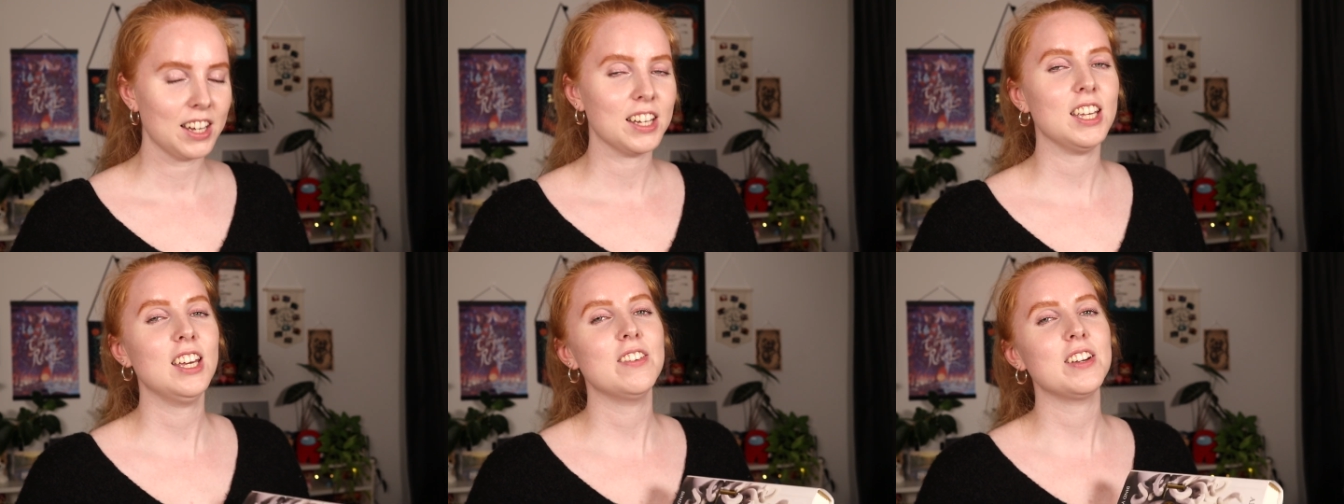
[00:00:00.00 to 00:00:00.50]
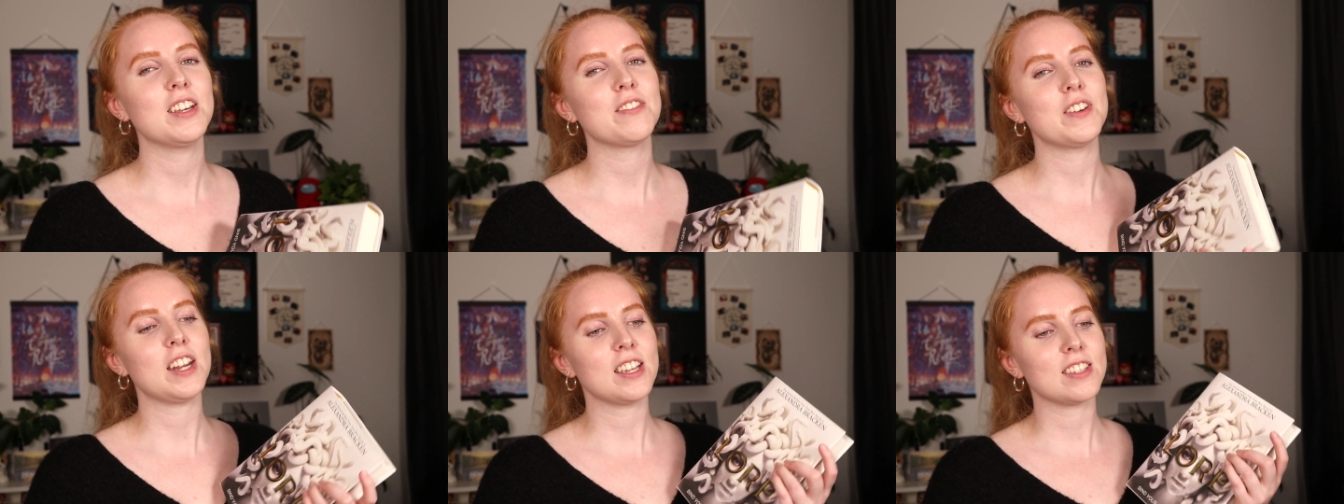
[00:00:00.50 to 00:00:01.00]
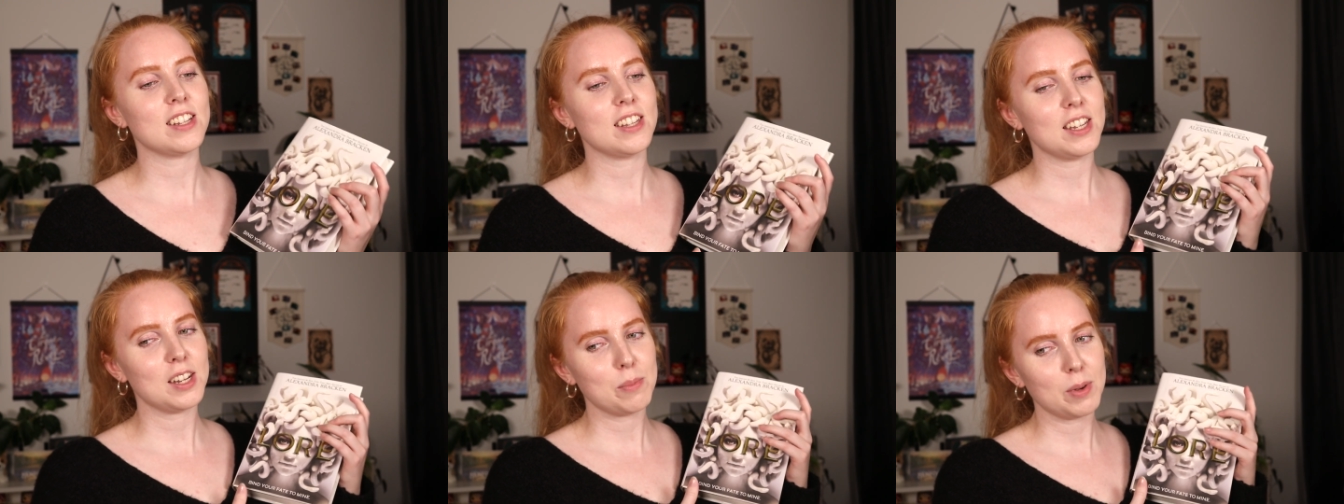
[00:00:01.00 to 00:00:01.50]
Even if it is a
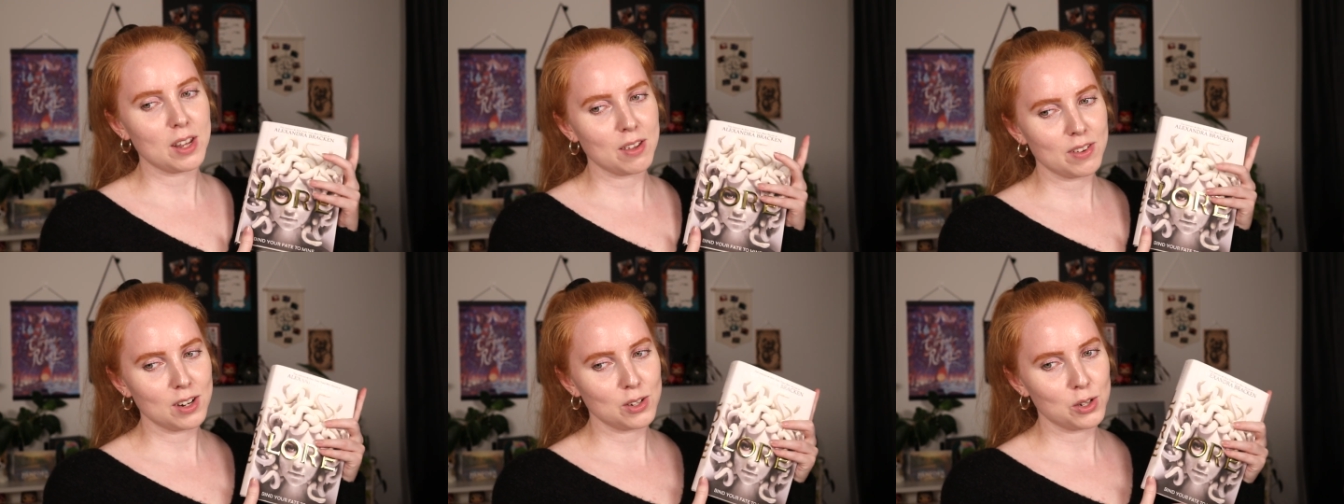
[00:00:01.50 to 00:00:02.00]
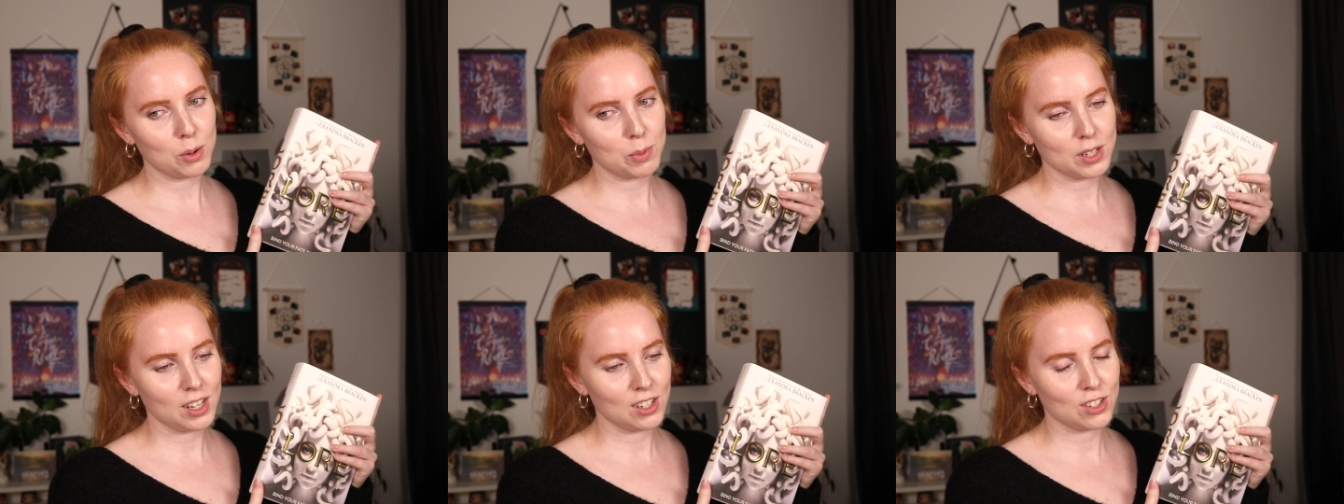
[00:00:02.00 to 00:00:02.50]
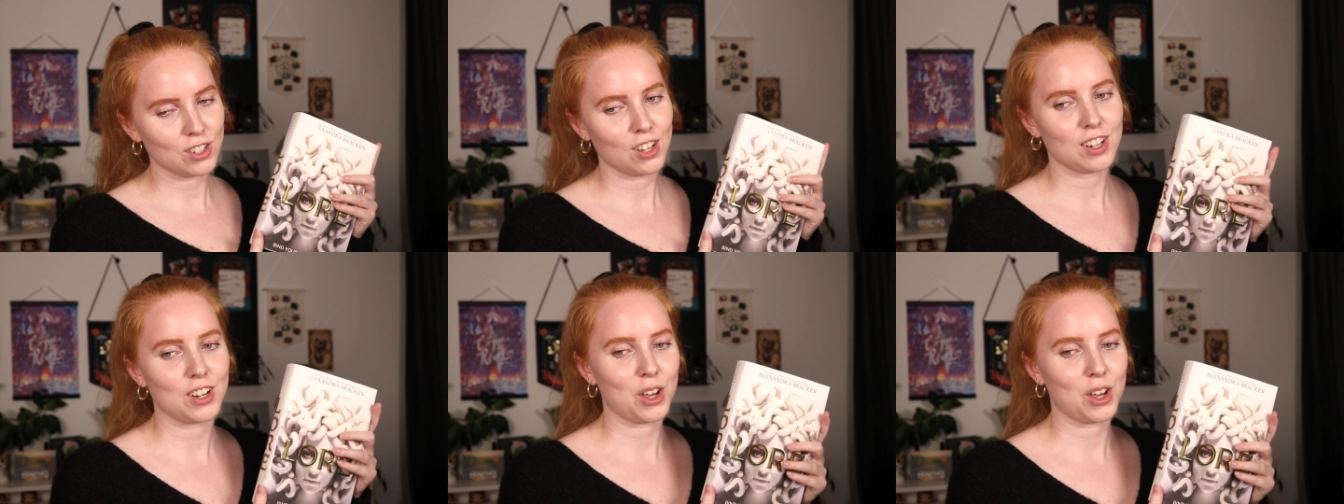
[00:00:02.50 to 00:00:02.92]
little bit of an interpretation